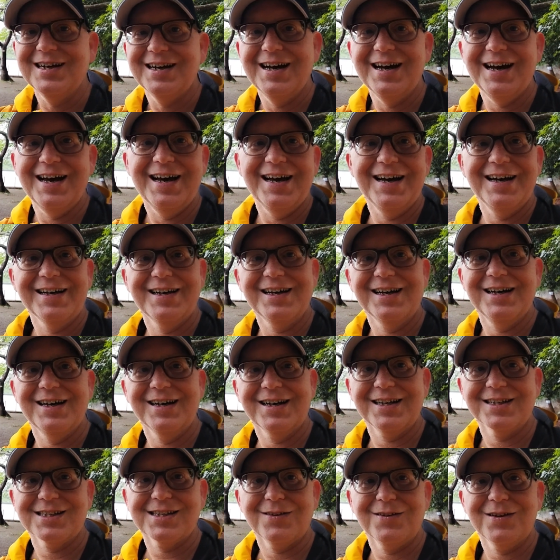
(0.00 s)
Here's
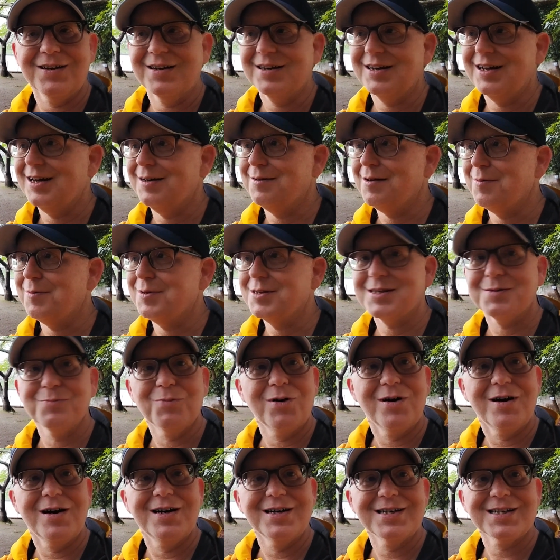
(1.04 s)
the bay
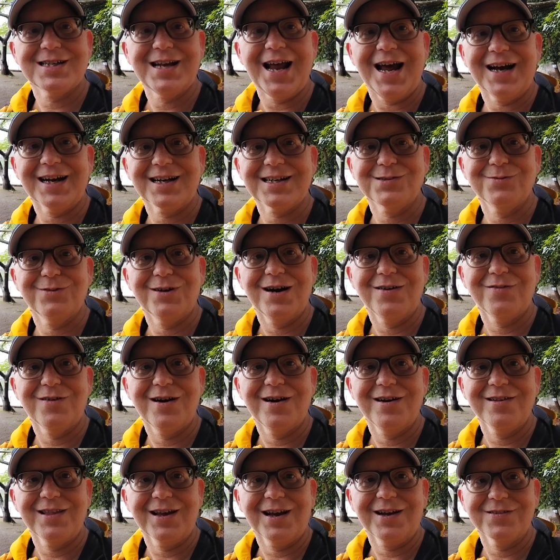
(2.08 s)
behind, and let's
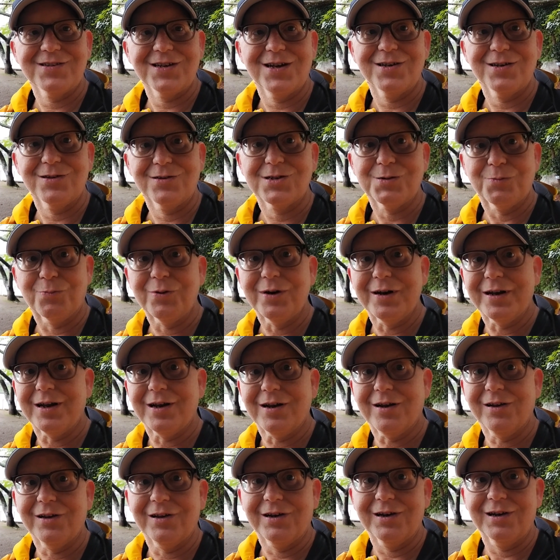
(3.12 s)
go check out this island for a little
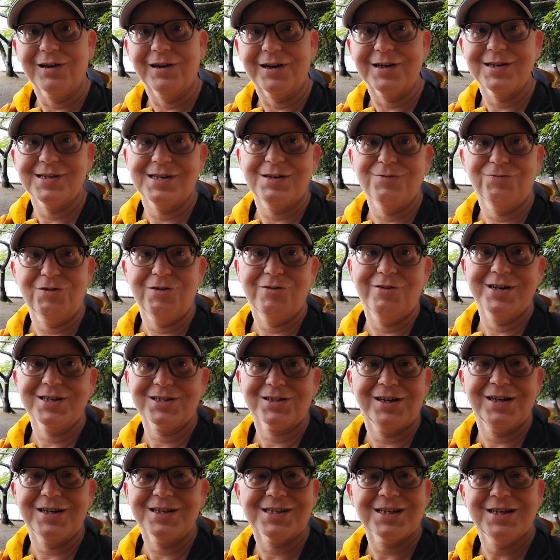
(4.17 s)
bit. Then we'll go check out some
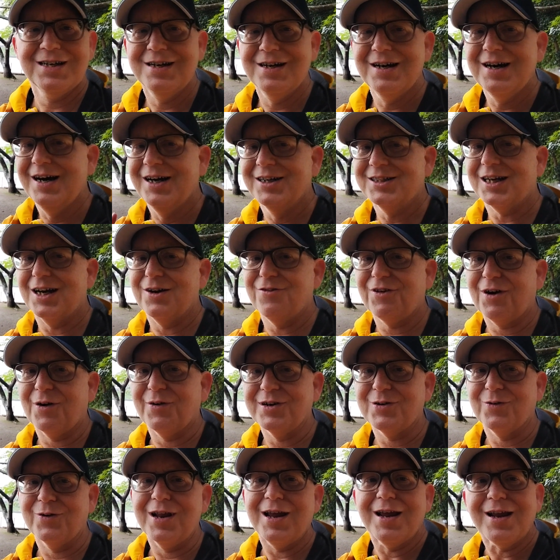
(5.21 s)
of the other shrines and
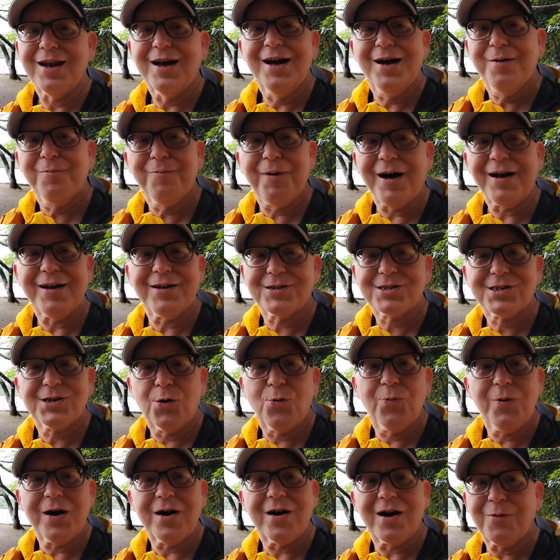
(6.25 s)
temples and
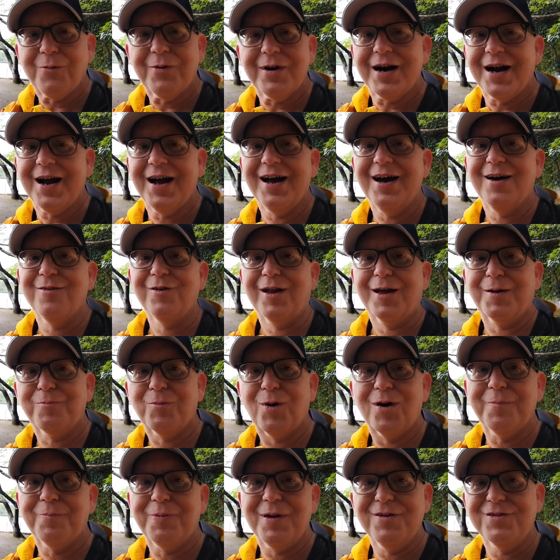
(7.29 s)
get something, maybe some
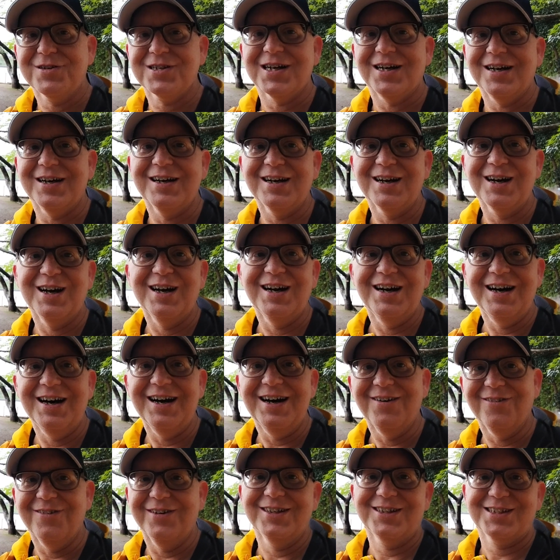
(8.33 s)
more snacks and whatever.
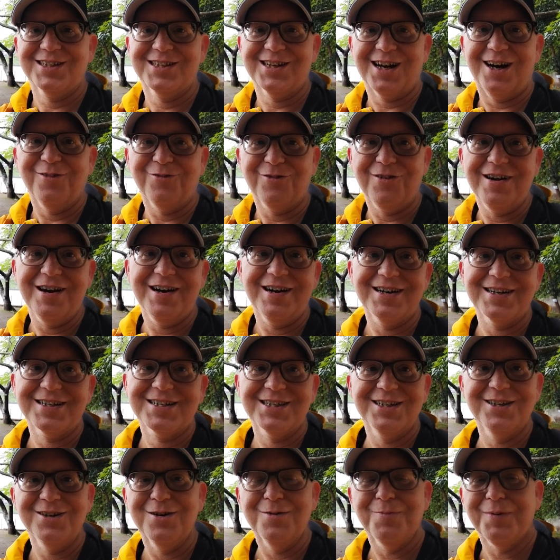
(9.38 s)
I think I've seen some really
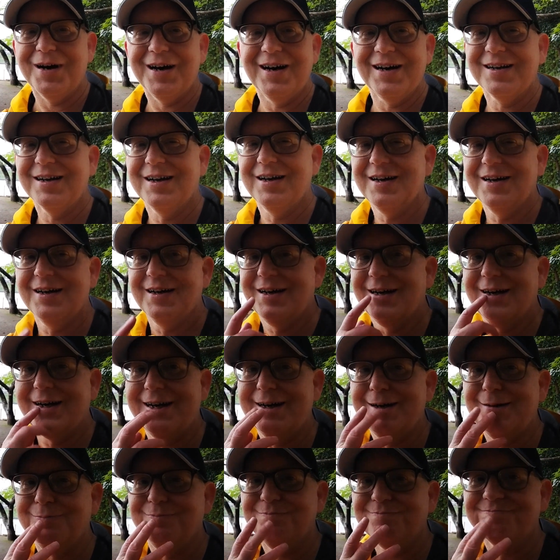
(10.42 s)
good looking seafood
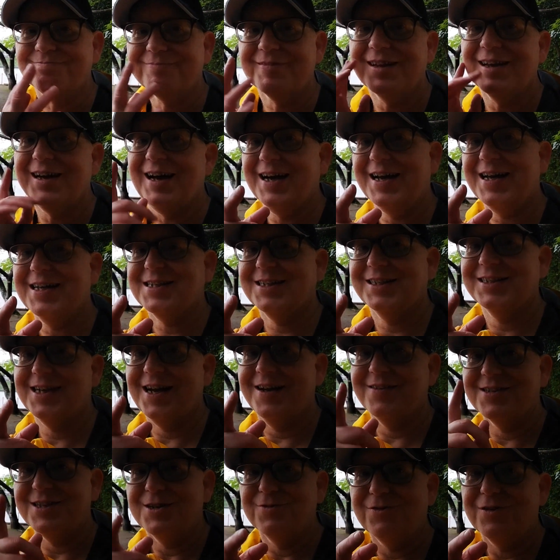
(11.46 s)
restaurants. Trying to figure out what
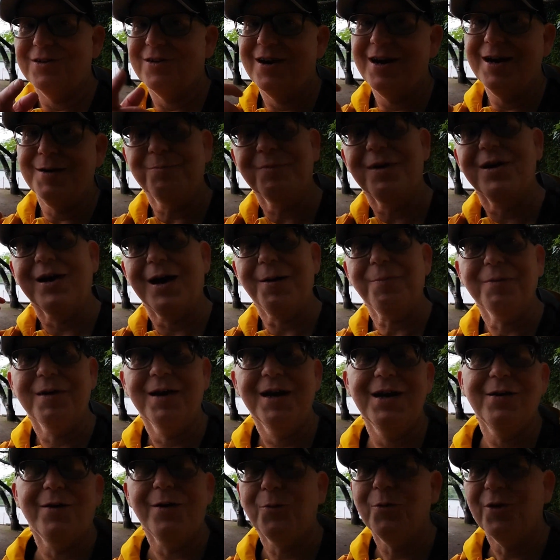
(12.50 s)
I don't eat, but it's so
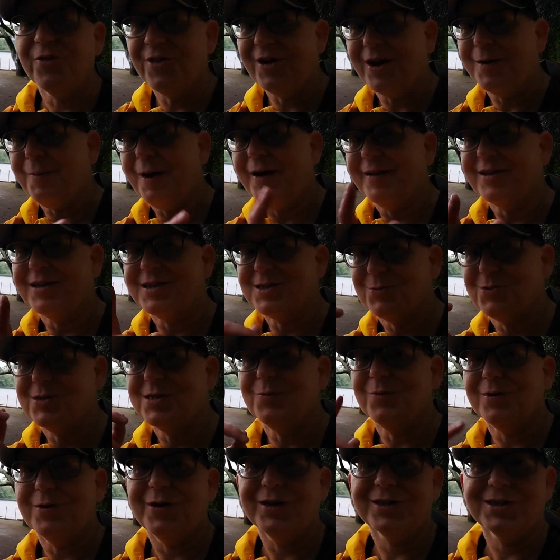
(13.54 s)
weird. I want to have like
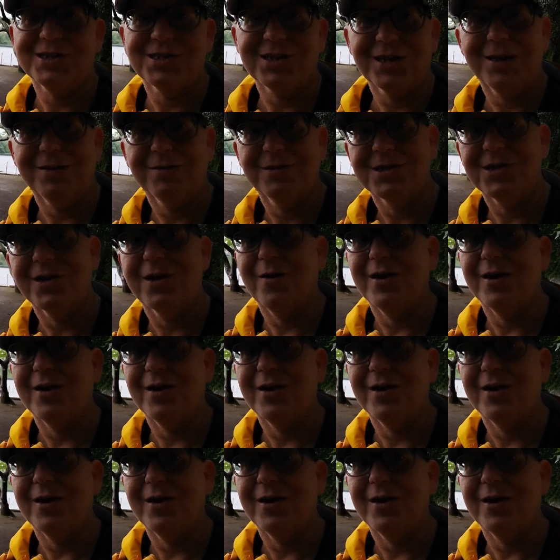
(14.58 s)
more beef tongue,